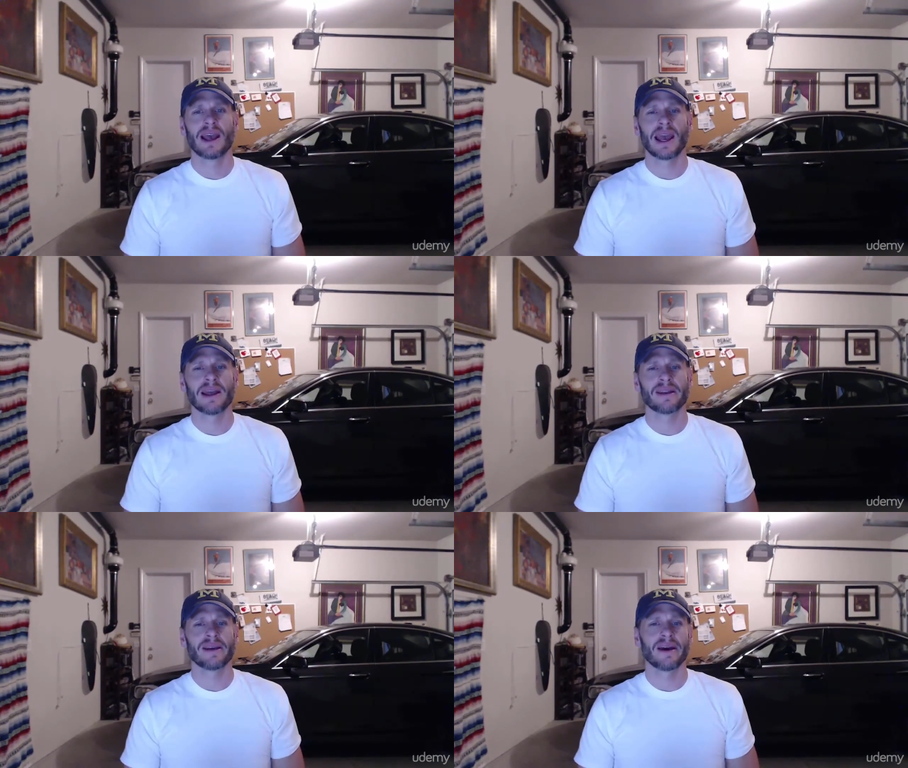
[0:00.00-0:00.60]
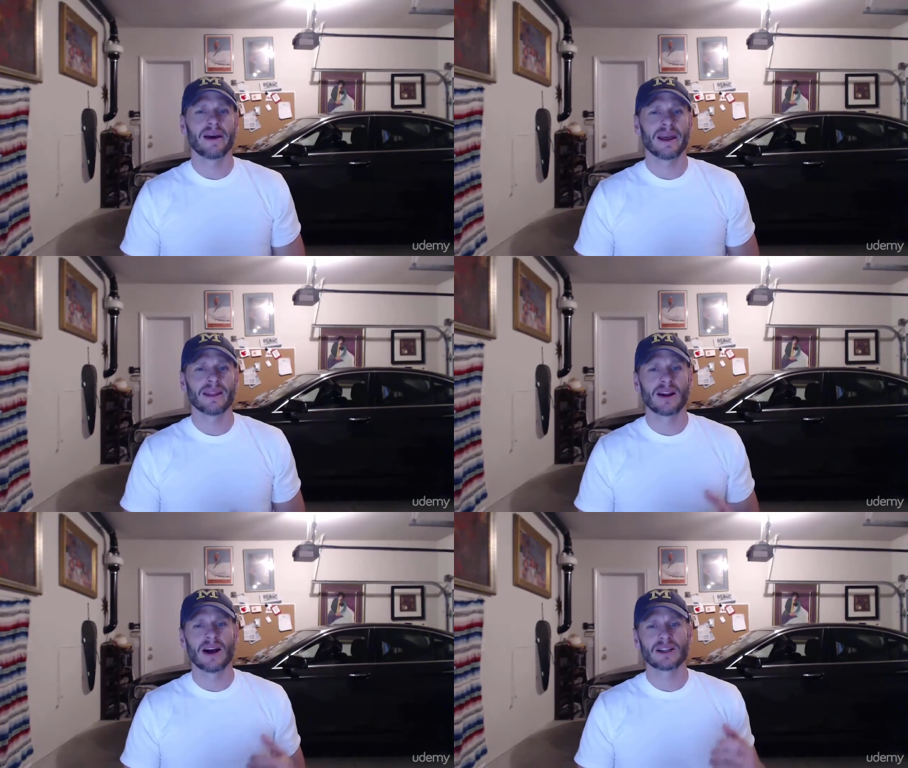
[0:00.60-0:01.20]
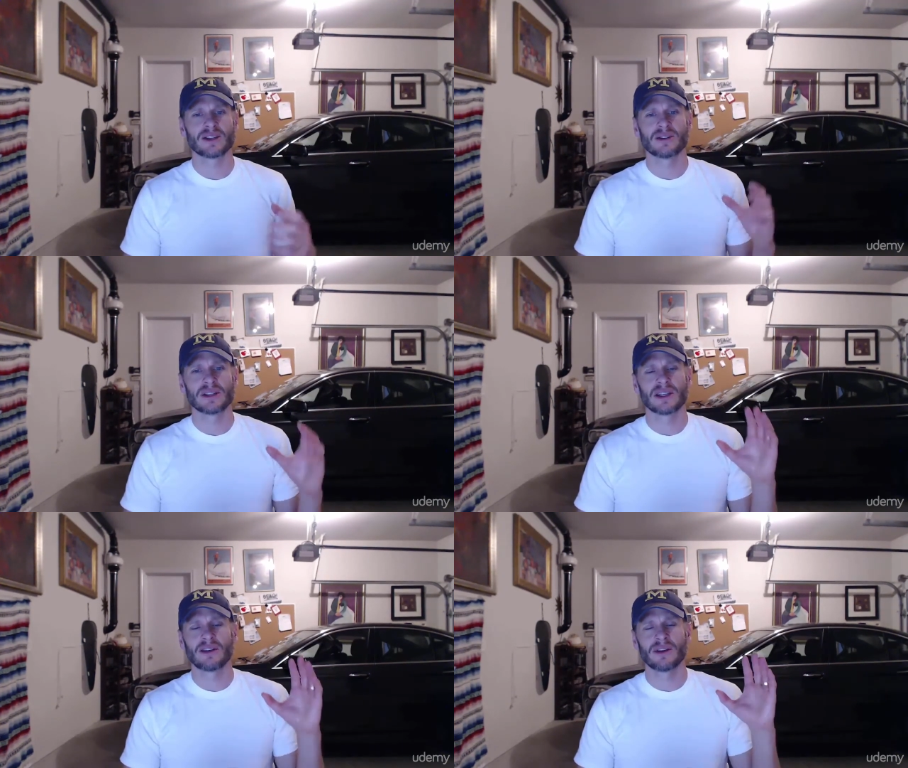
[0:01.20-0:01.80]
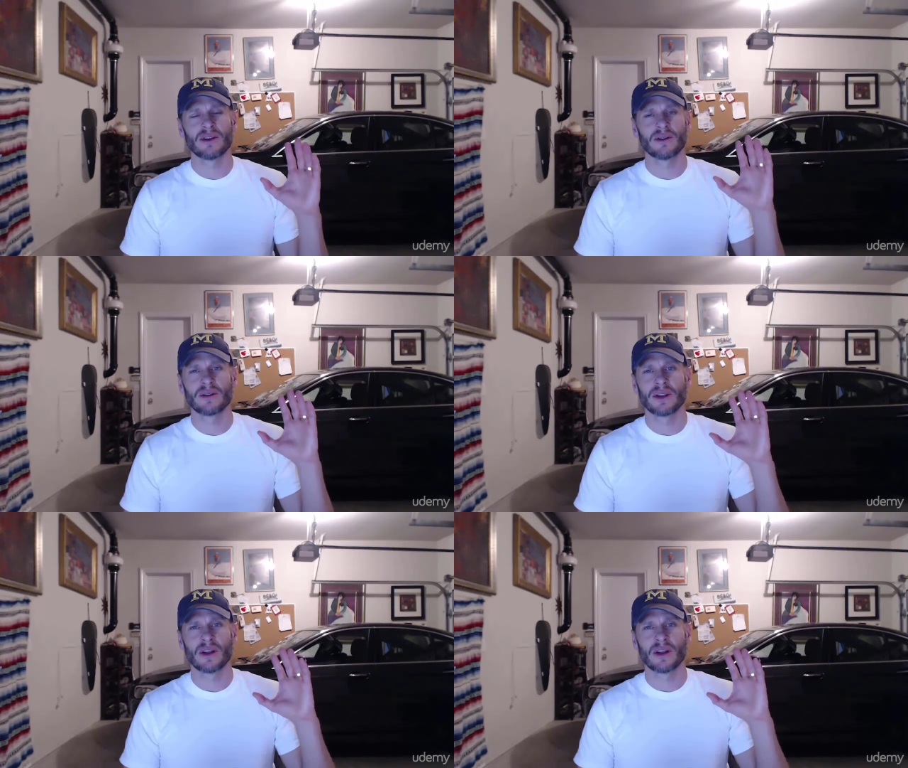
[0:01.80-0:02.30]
And then also just give you,